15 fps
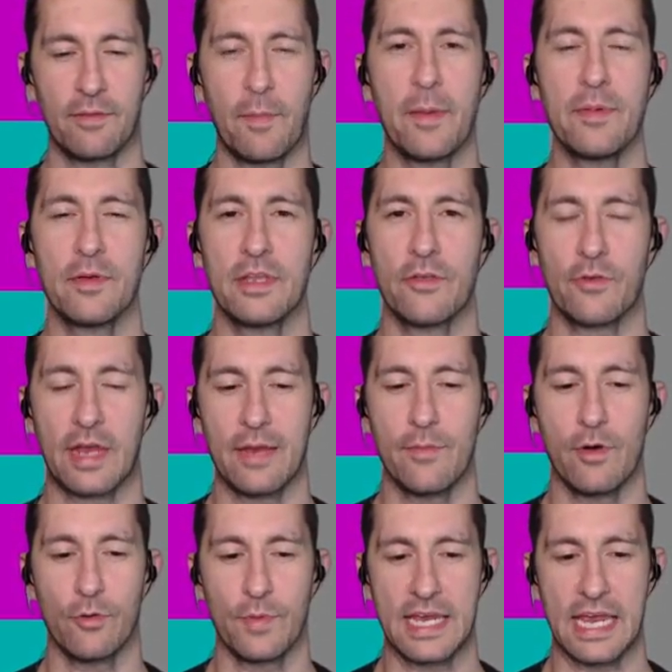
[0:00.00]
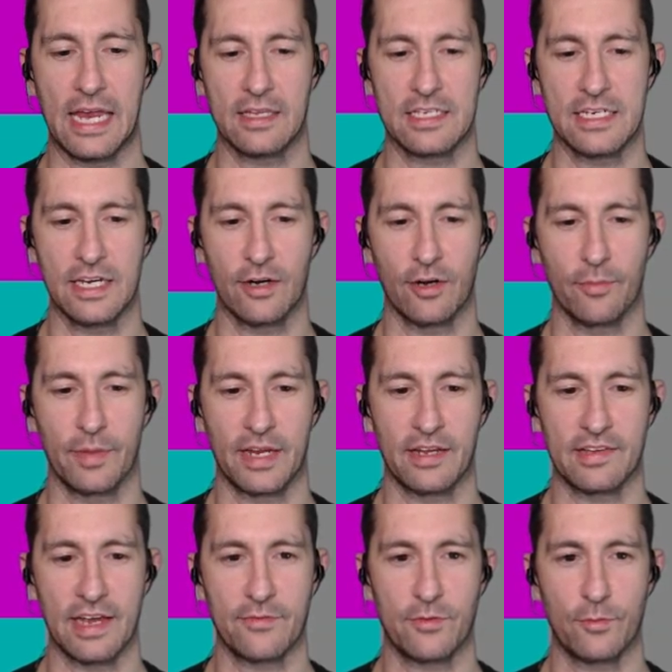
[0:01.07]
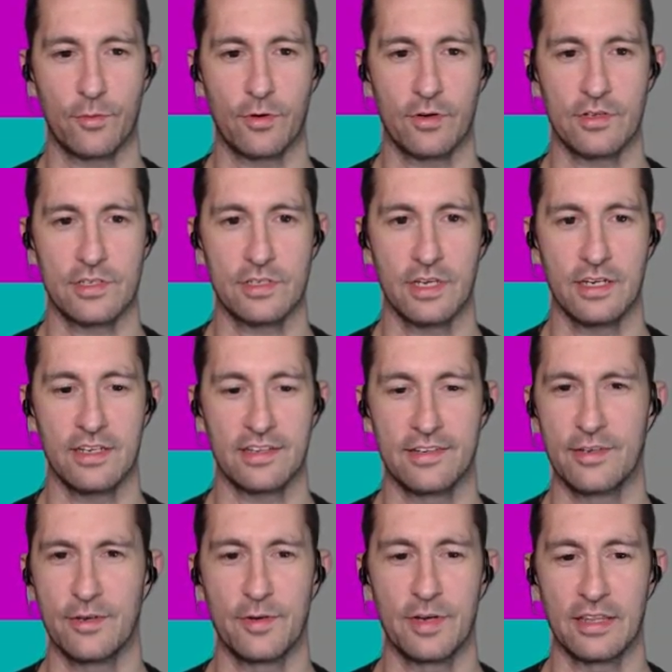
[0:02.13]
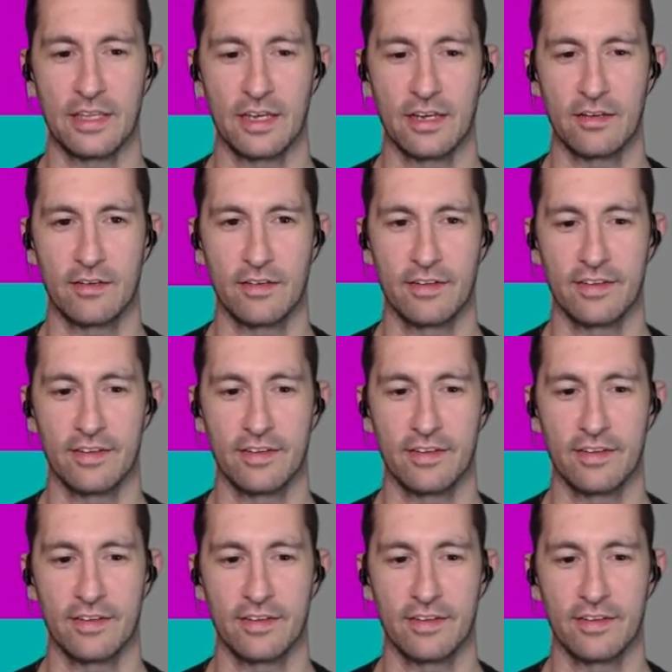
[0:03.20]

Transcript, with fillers: Maybe another game mode we can steer, because afterwards it doesn't do anything.